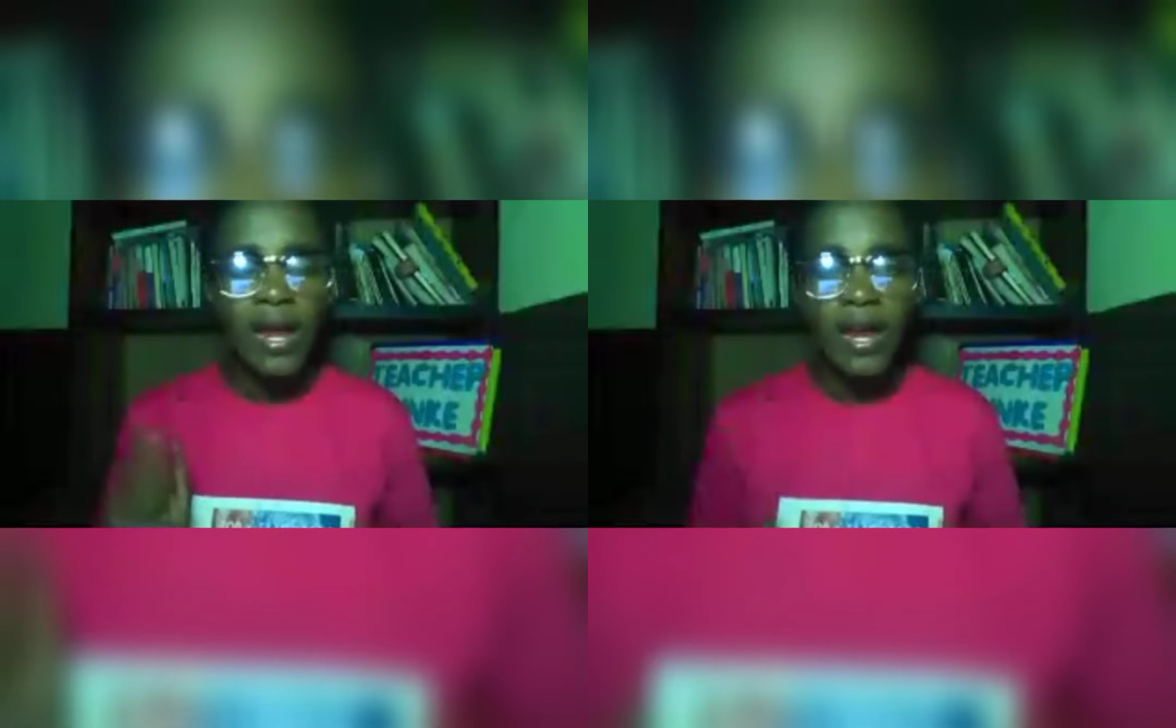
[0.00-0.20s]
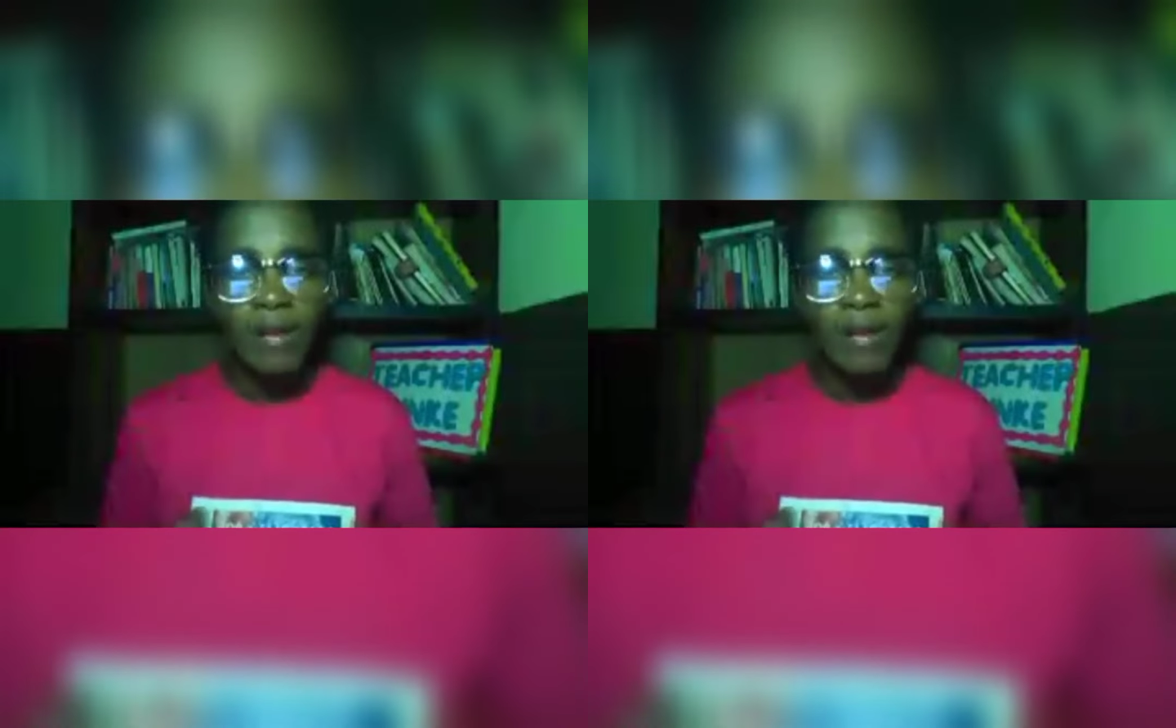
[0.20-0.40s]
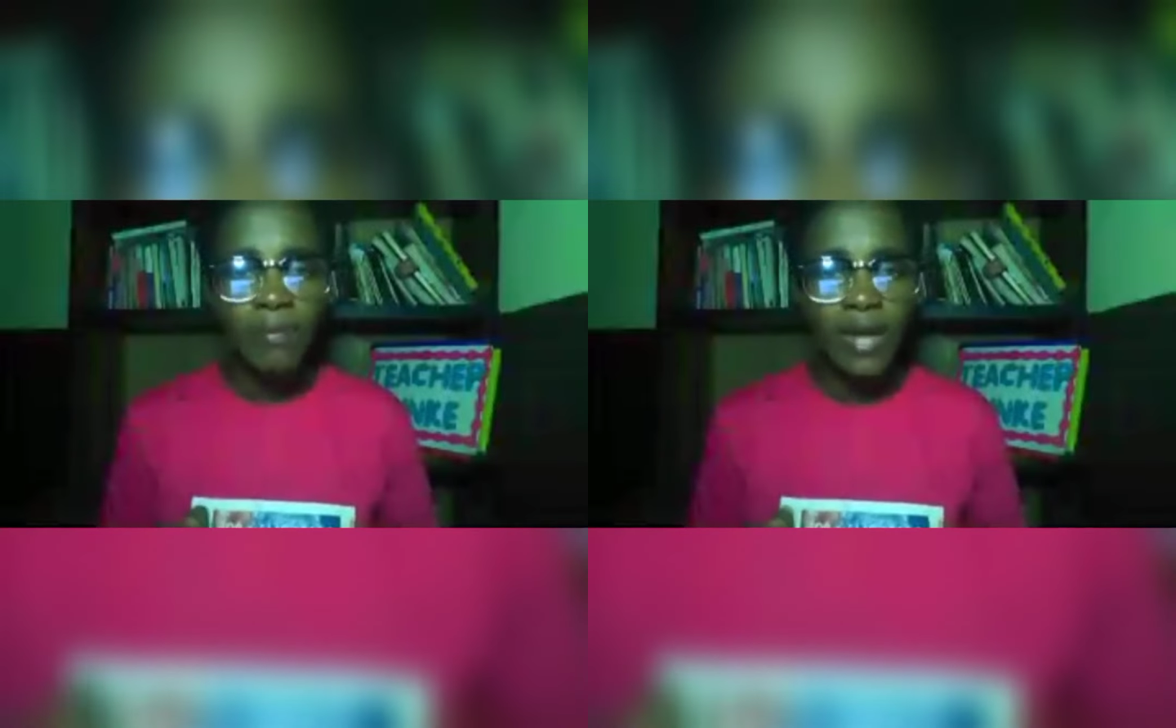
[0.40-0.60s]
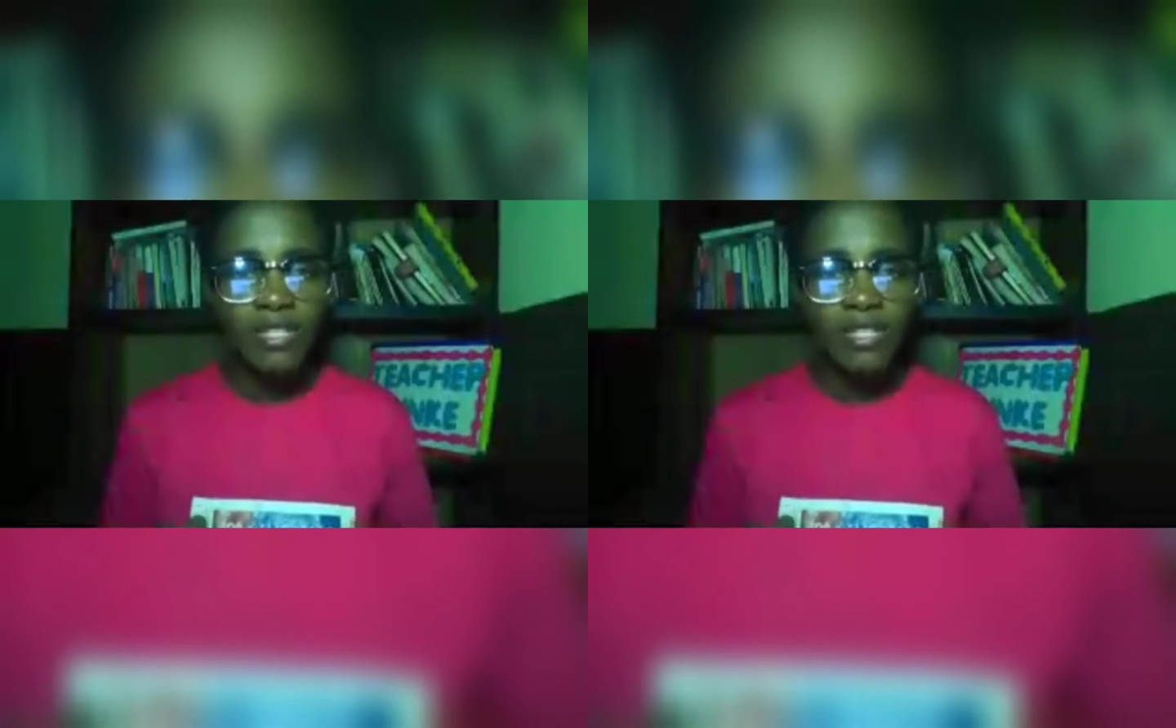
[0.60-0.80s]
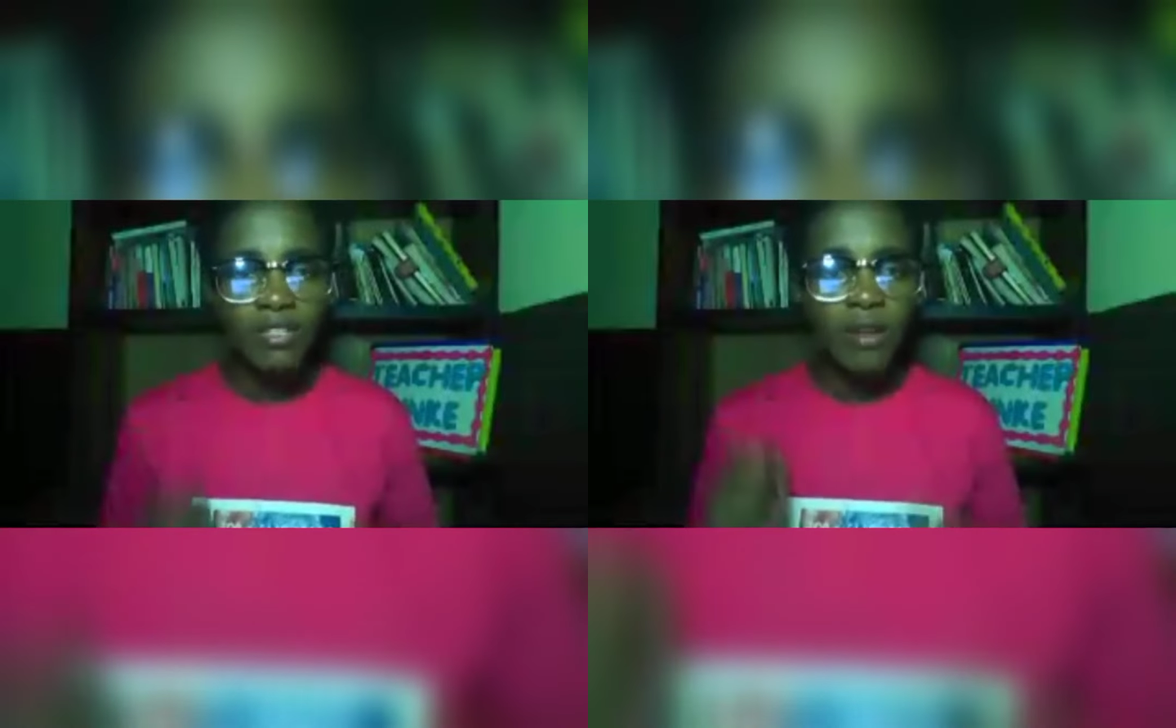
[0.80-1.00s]

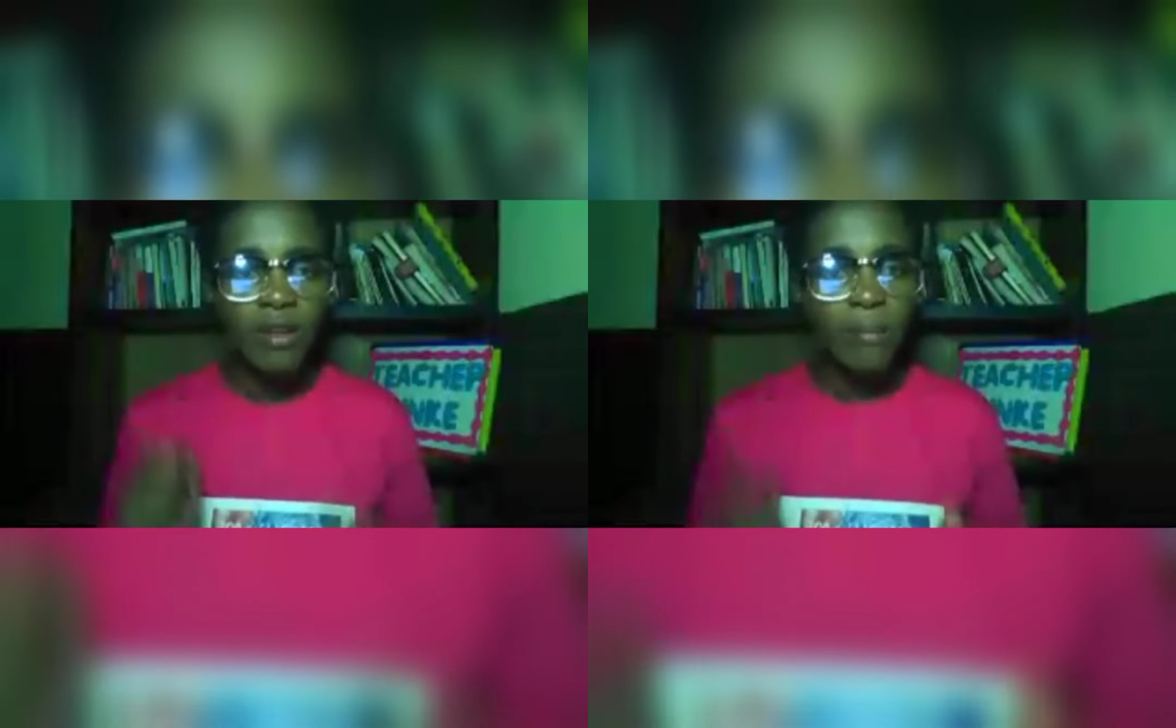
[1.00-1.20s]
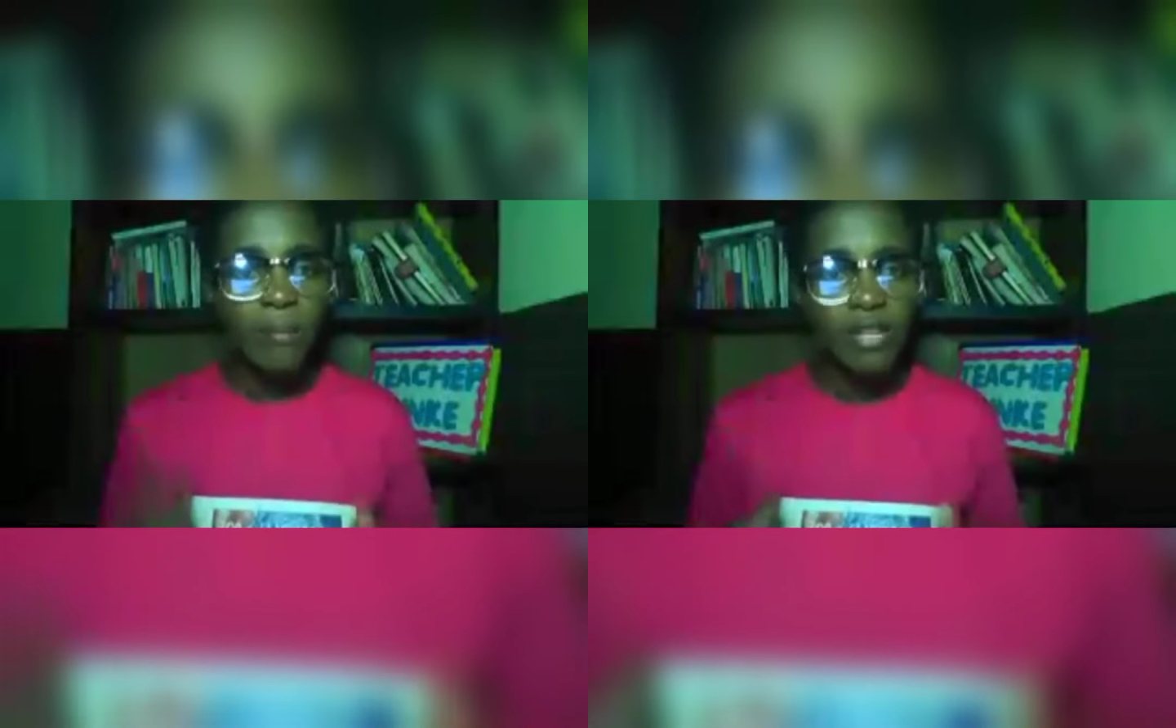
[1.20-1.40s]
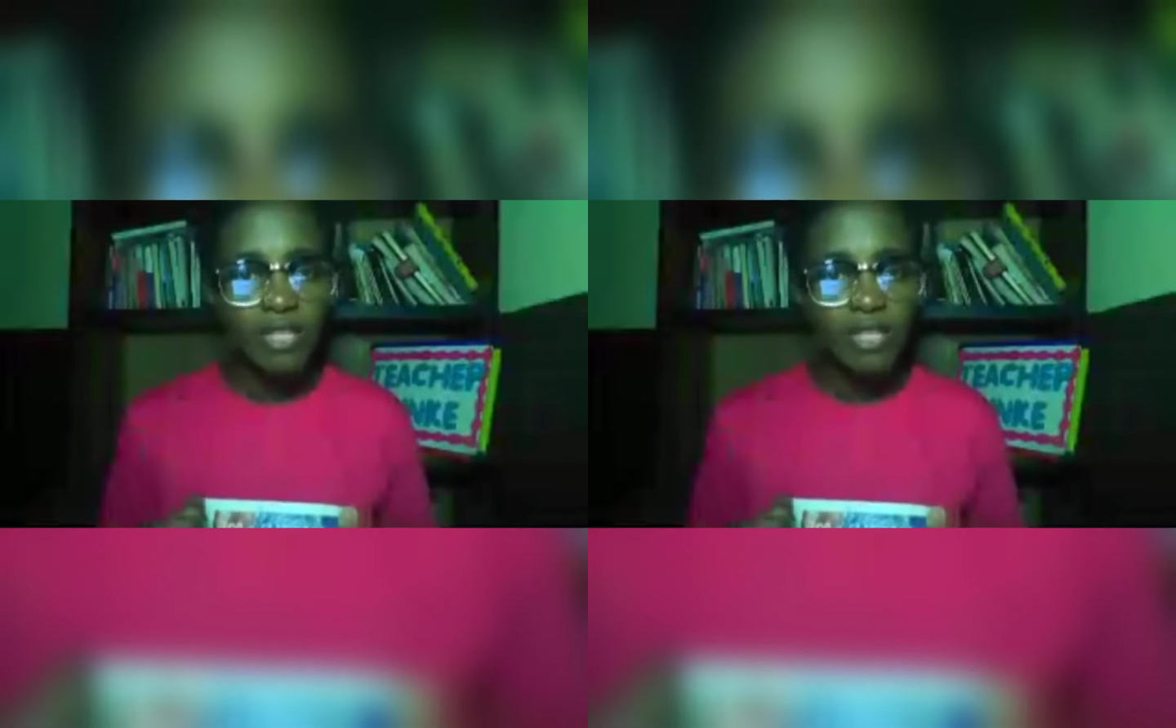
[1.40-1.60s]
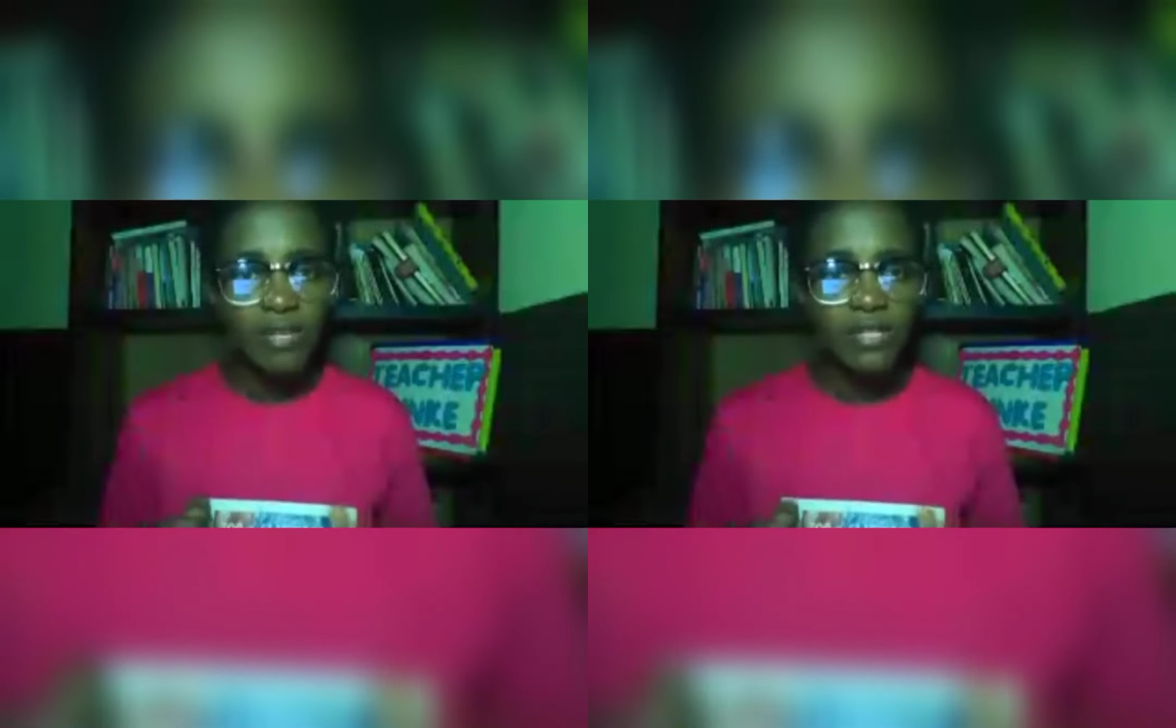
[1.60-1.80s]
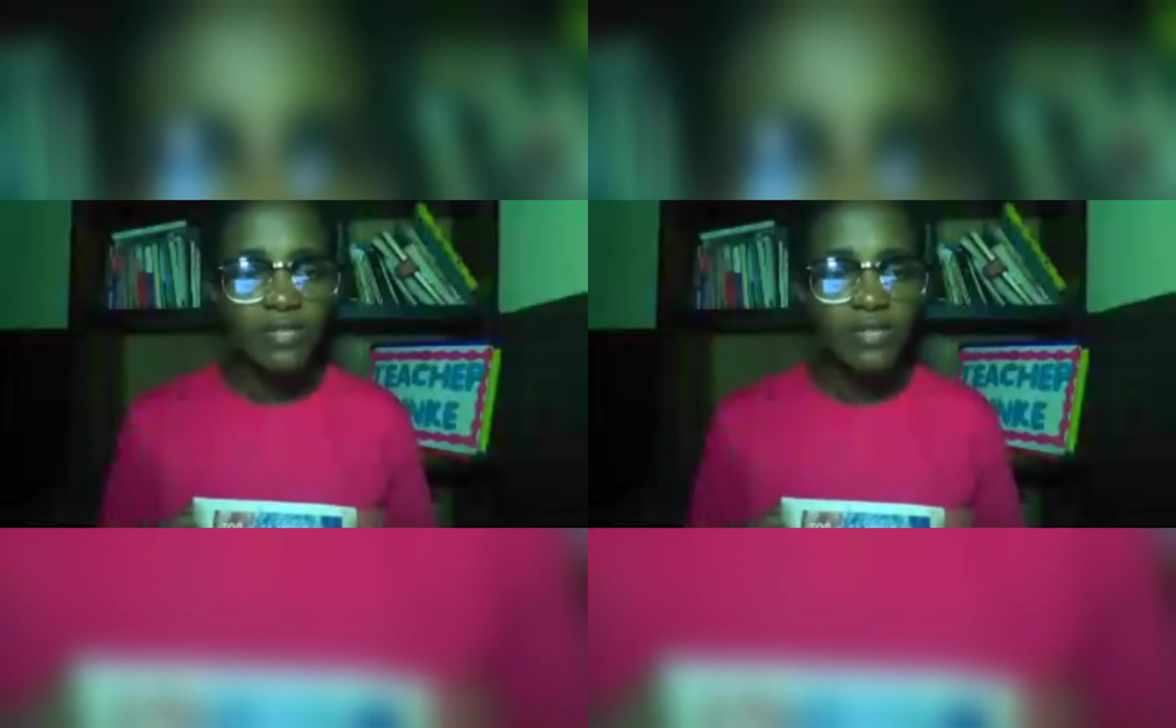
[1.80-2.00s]
Empathy,
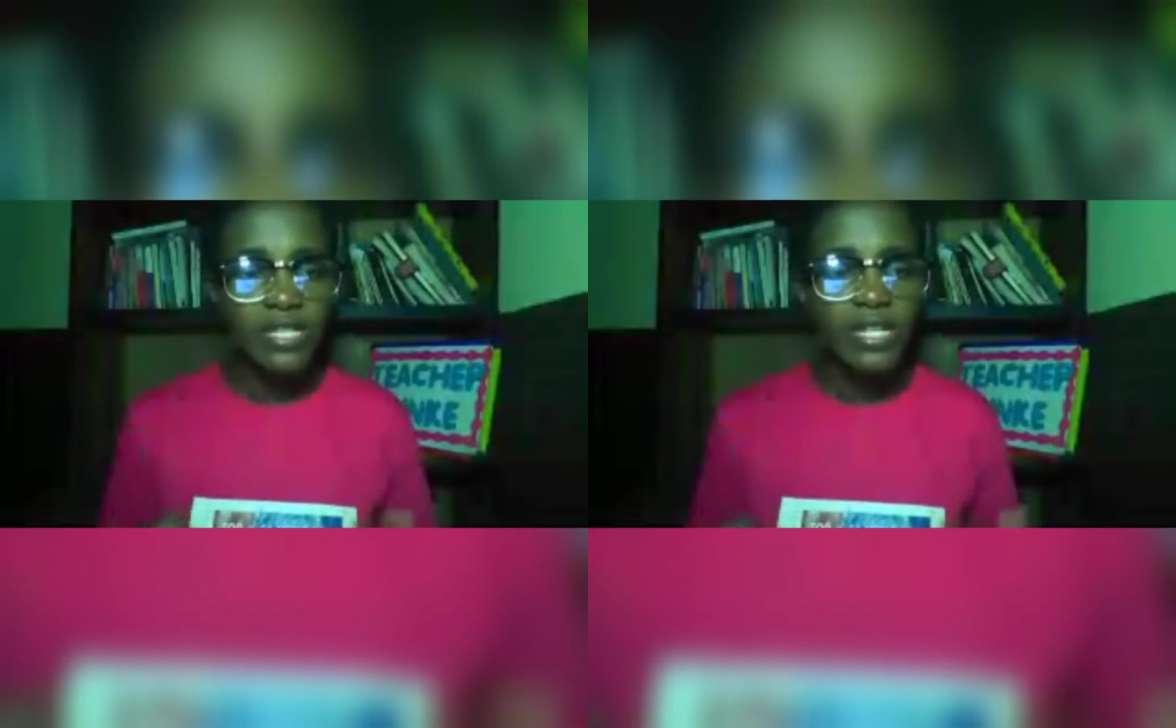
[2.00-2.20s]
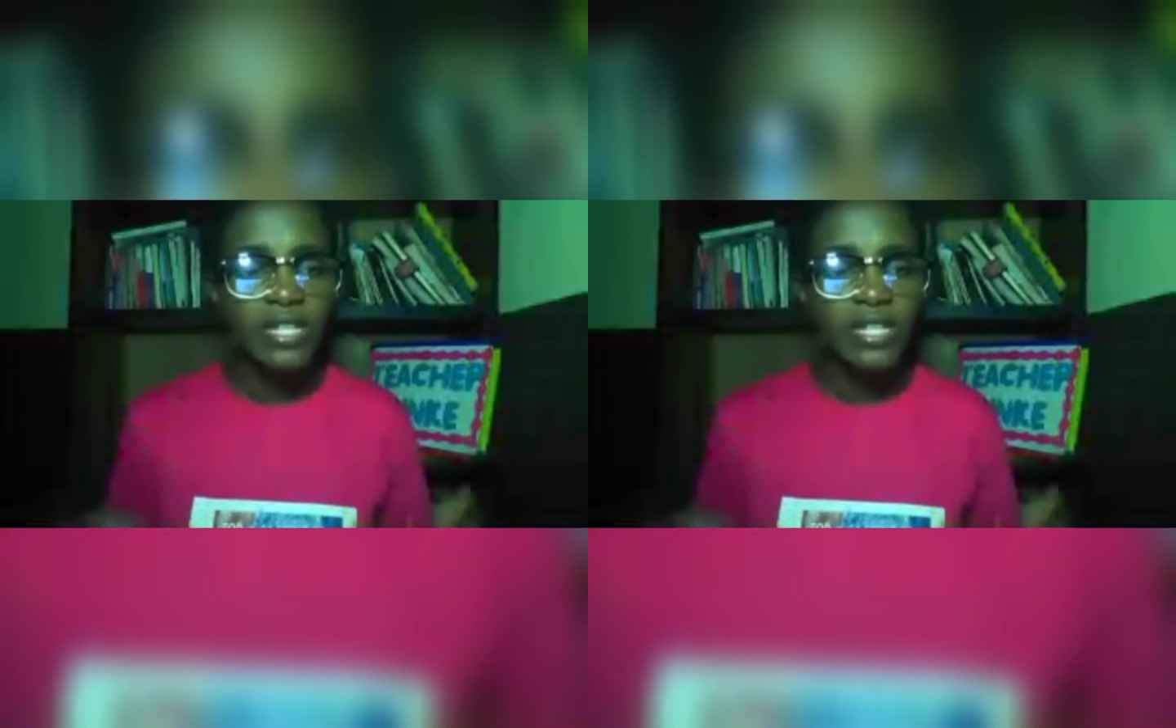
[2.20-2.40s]
perspective taking.